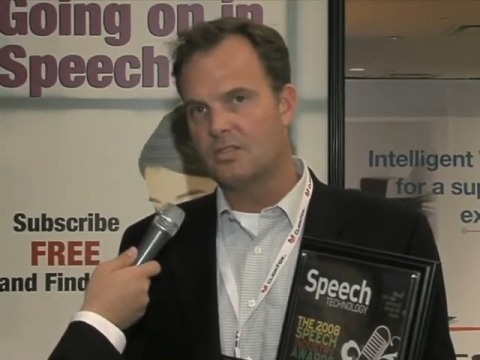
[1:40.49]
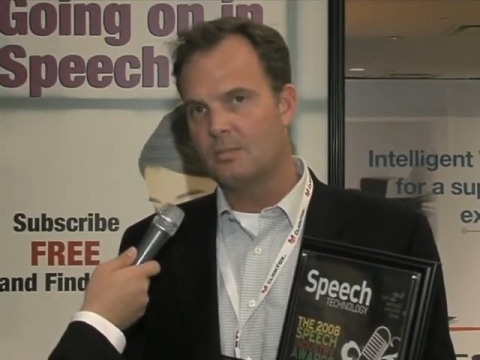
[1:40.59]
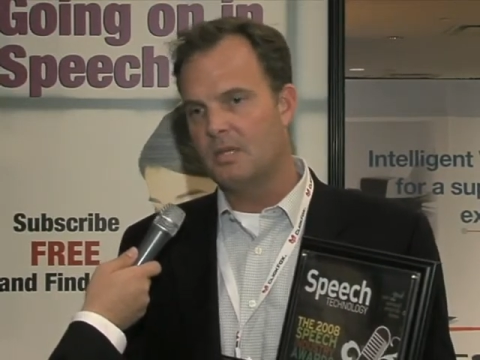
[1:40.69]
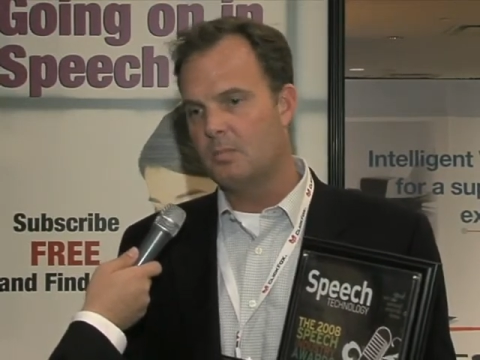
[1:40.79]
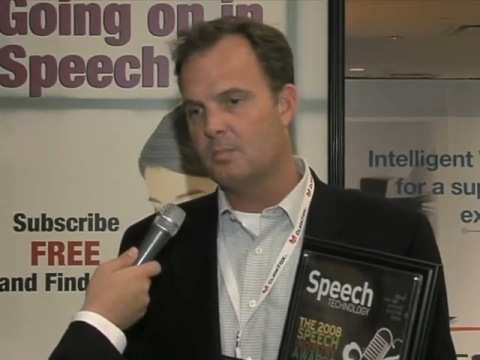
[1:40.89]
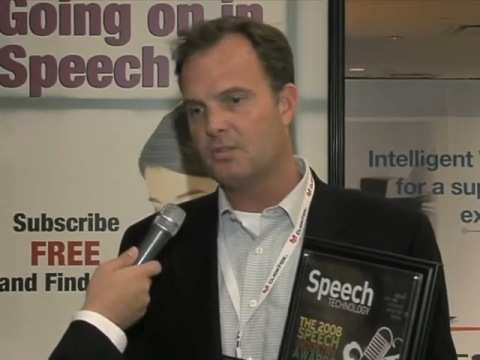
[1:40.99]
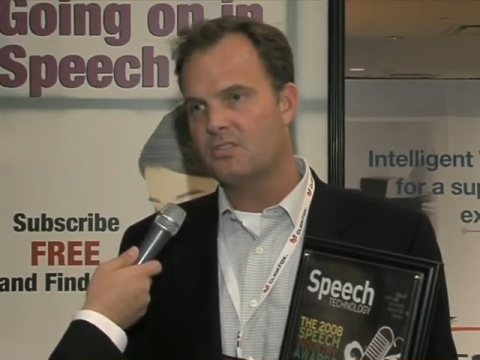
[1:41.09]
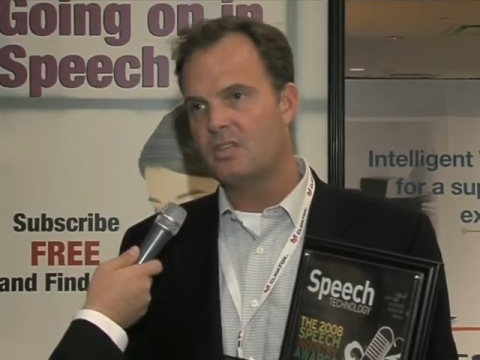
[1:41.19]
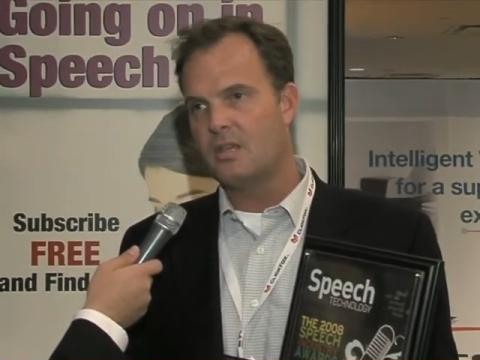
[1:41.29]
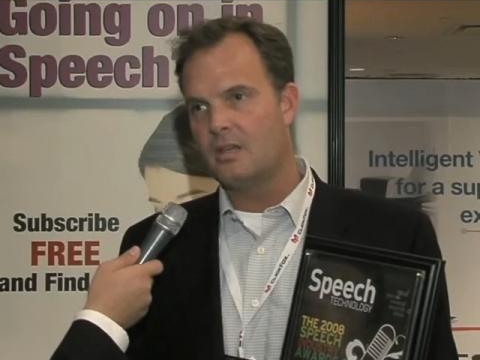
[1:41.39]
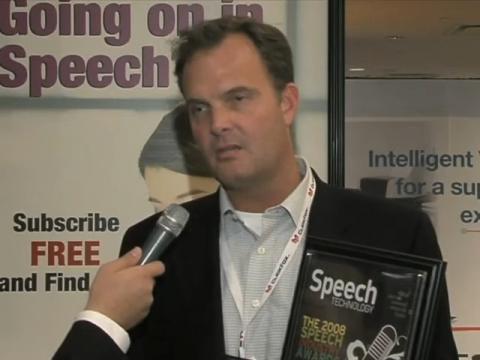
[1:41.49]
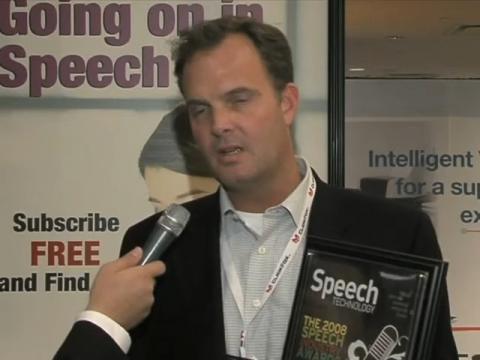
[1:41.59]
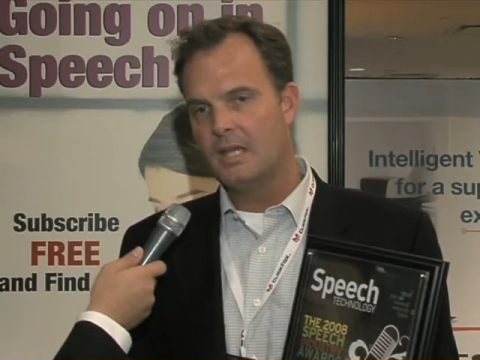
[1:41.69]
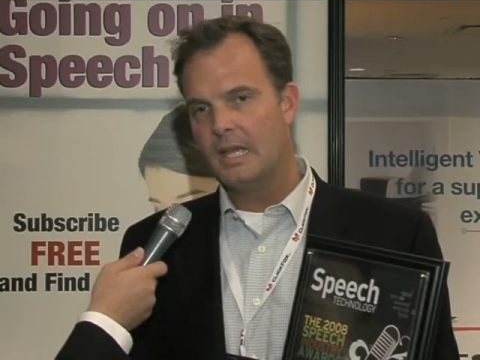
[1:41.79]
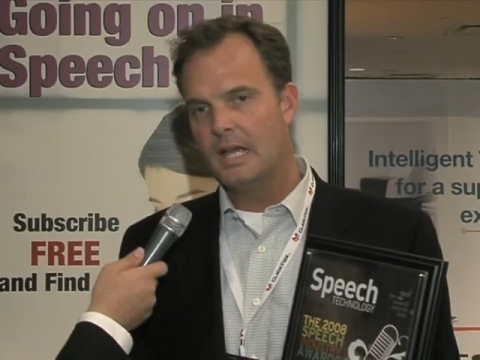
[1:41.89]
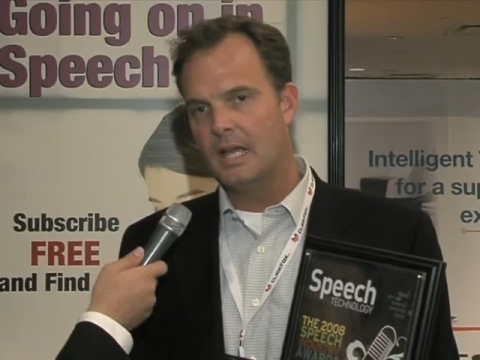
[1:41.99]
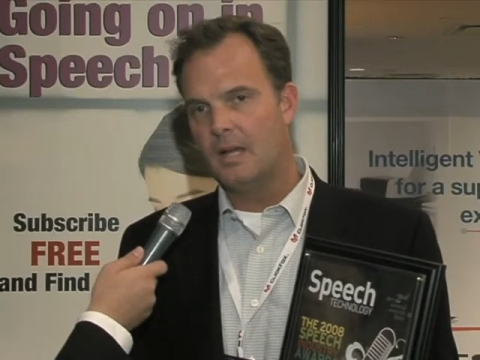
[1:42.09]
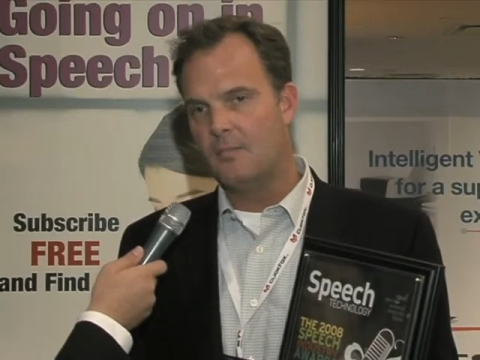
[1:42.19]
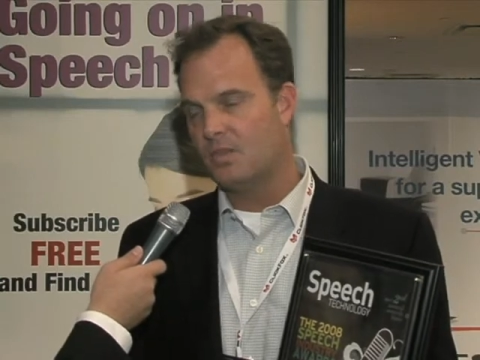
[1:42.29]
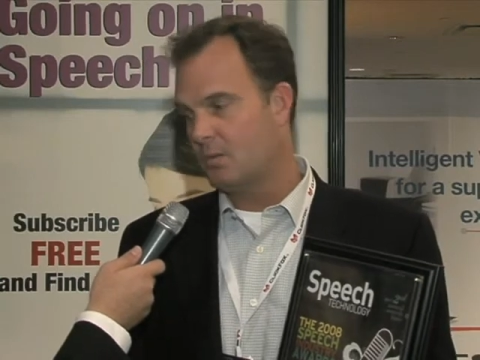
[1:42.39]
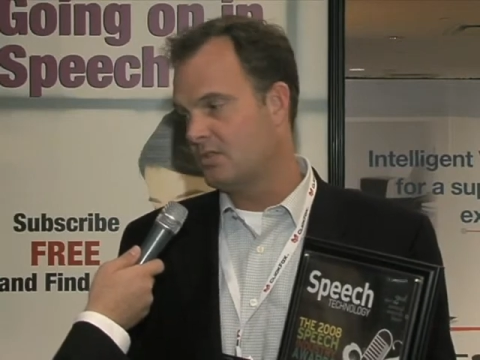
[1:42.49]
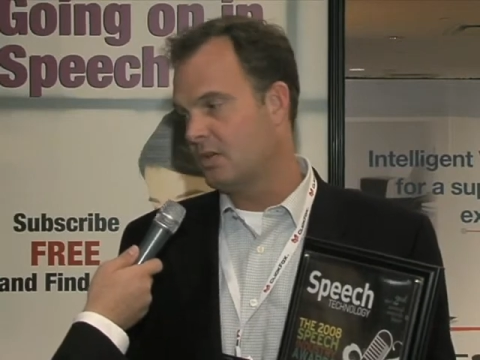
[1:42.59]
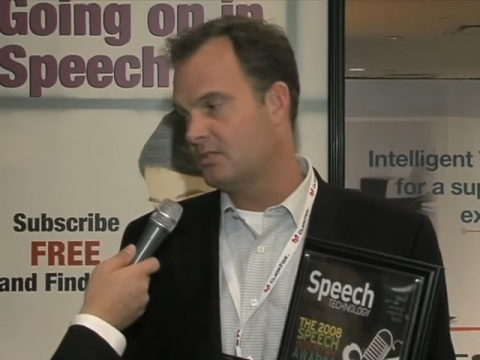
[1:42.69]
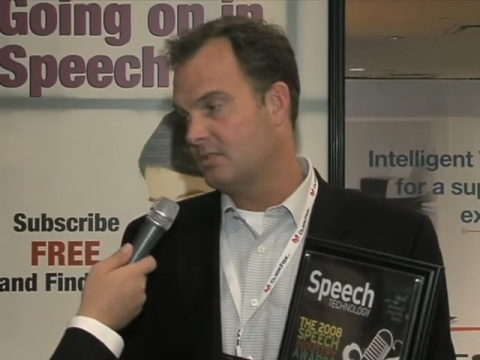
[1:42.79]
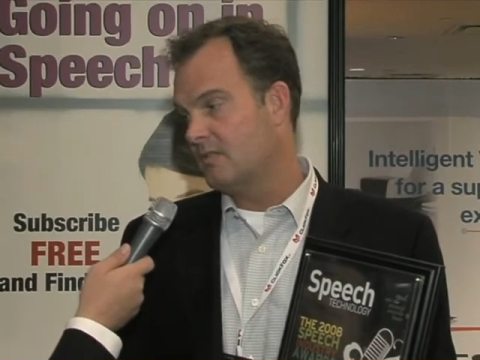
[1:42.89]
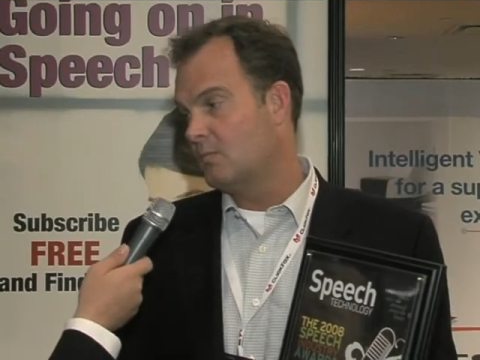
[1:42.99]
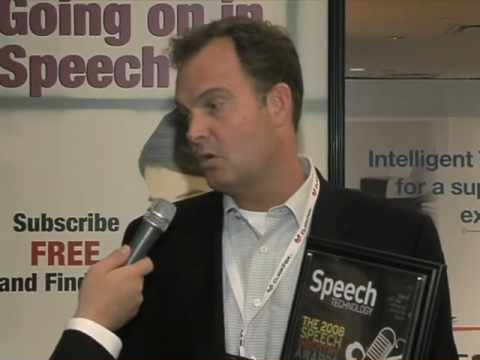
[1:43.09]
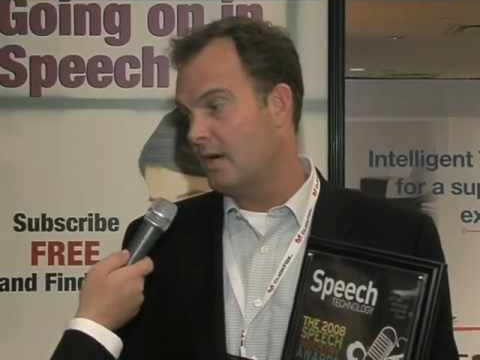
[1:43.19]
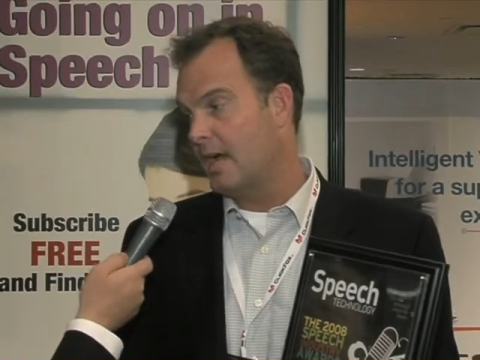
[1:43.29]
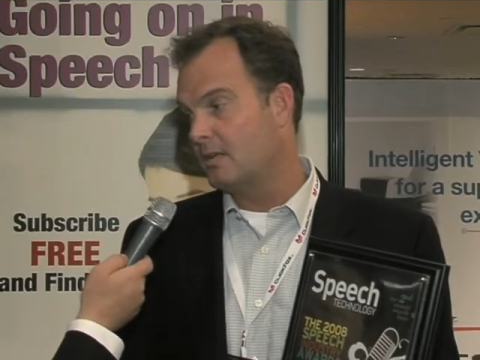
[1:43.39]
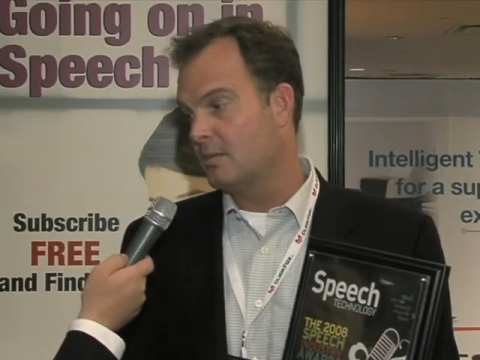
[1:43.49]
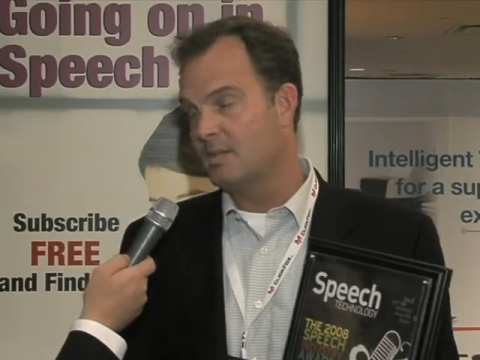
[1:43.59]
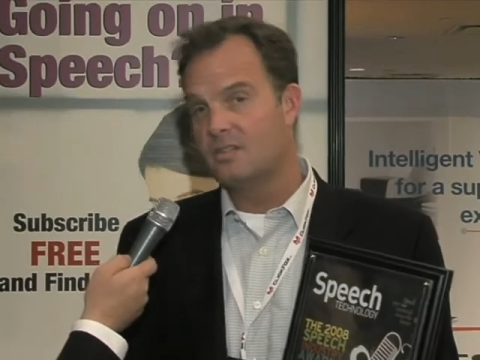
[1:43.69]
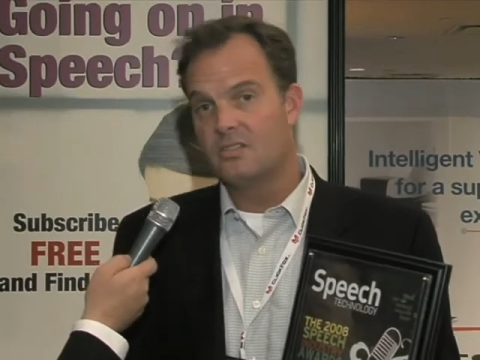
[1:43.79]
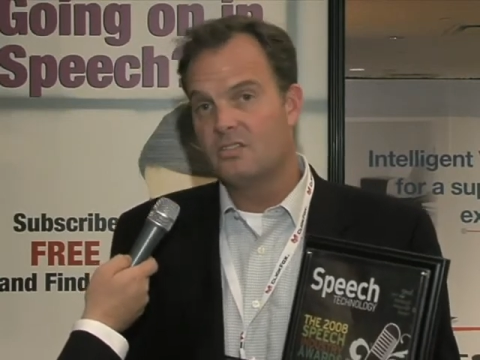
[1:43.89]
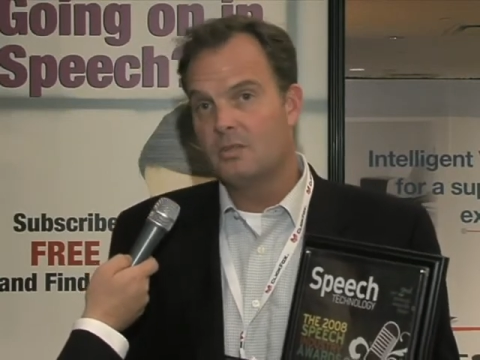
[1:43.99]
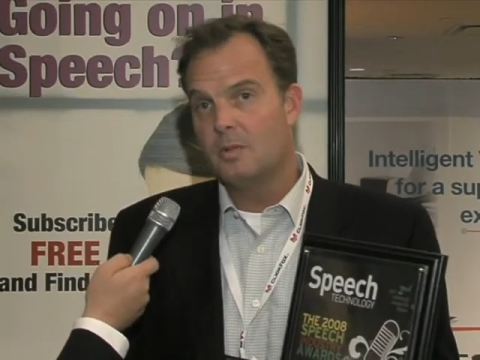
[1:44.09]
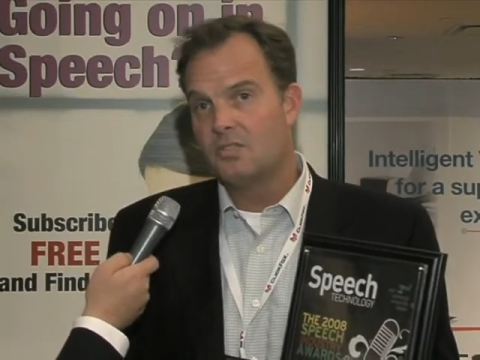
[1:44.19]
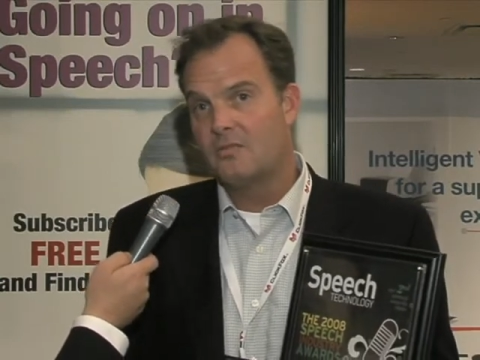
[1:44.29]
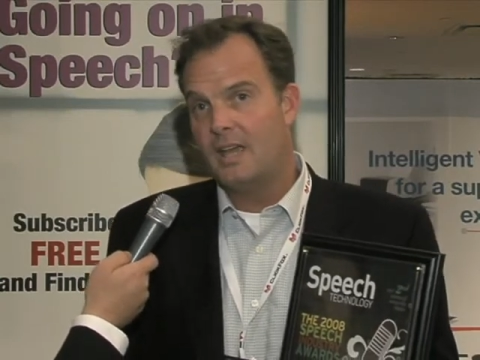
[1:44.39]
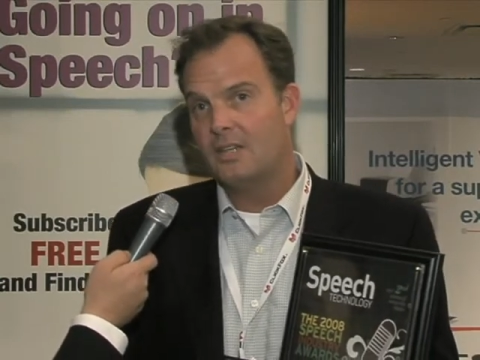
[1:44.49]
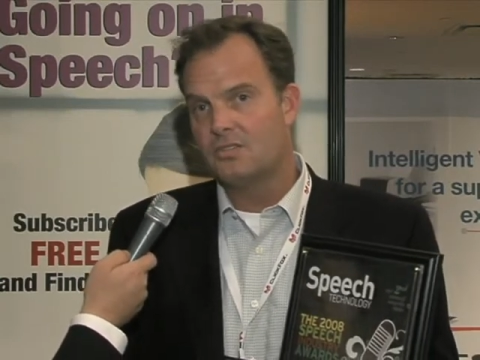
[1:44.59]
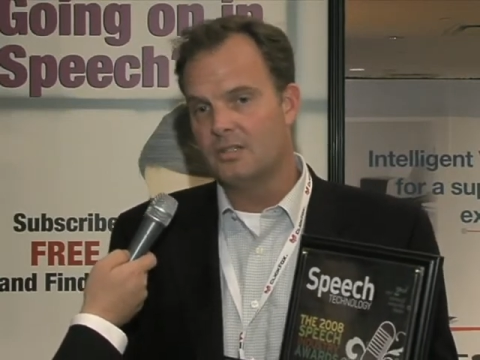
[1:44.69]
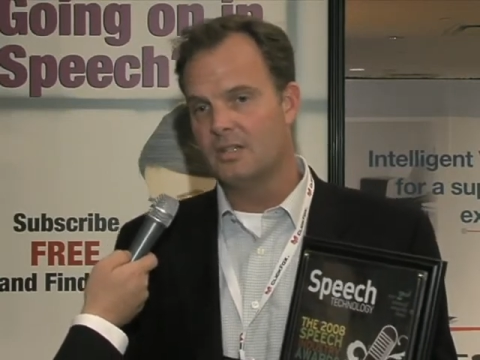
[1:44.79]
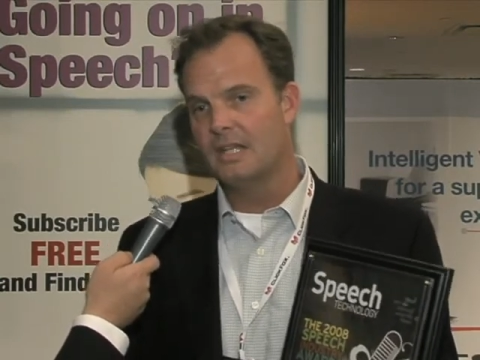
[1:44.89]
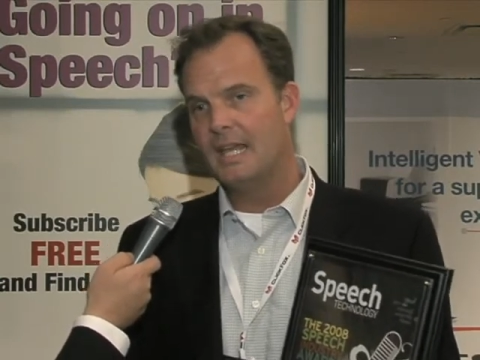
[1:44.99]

So people perceive um, the results as even more accurate because it's so much faster.